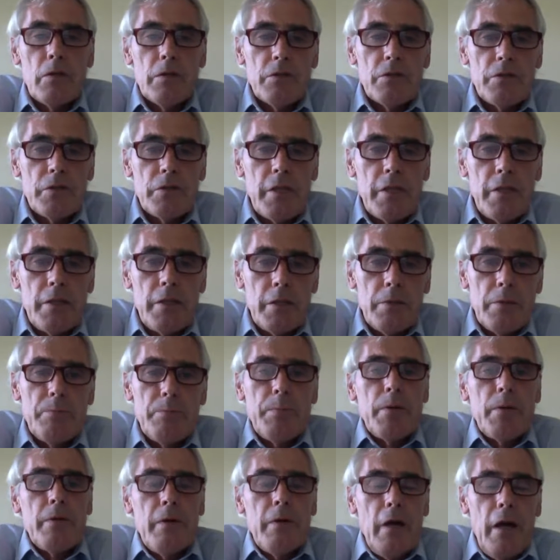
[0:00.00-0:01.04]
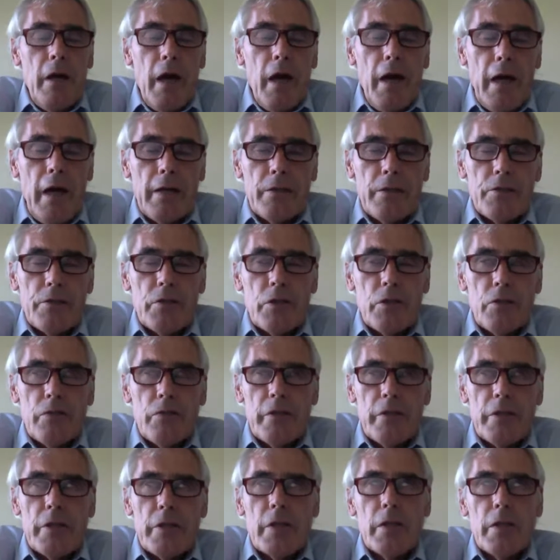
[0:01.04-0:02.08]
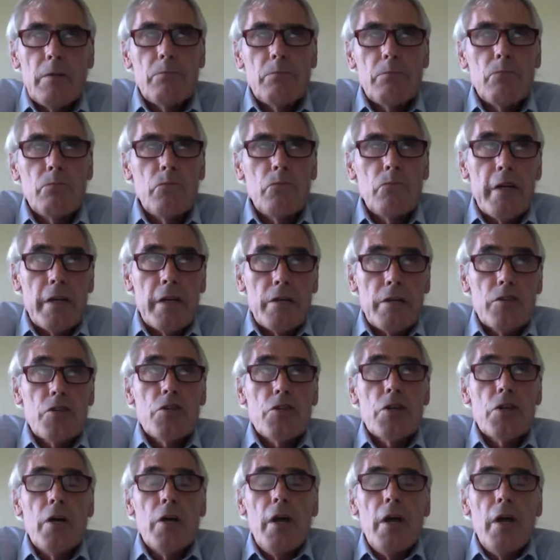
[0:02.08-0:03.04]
deep and curriculum rich.